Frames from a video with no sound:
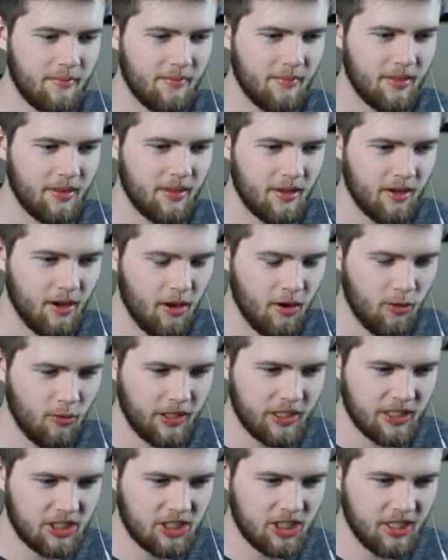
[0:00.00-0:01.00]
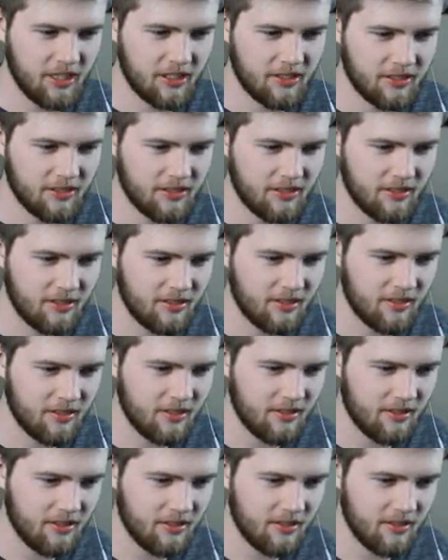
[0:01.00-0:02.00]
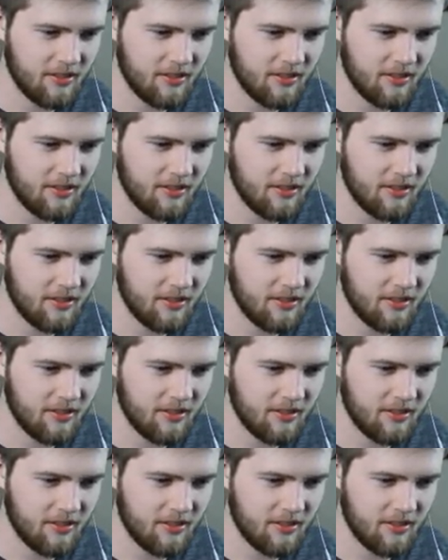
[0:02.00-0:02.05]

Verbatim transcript: Whoa! Holy shit! Did you...